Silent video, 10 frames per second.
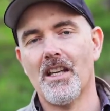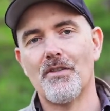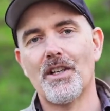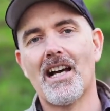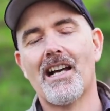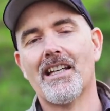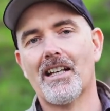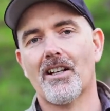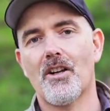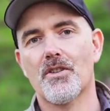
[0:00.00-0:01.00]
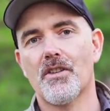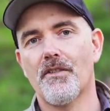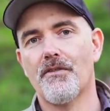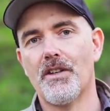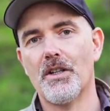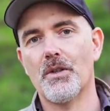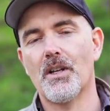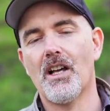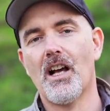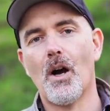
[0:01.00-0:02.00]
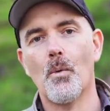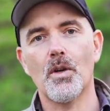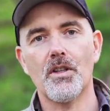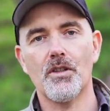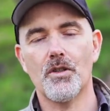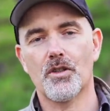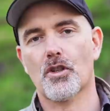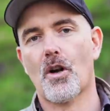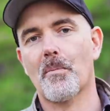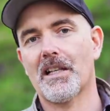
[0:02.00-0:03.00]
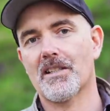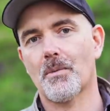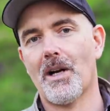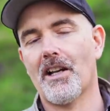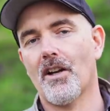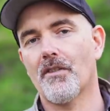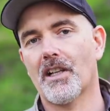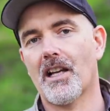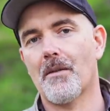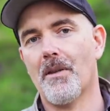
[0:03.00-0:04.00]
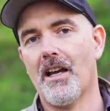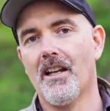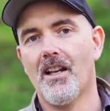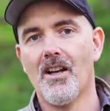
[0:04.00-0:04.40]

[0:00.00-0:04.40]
If you can't get close in the field, I wouldn't use cropping as a way to overcome that.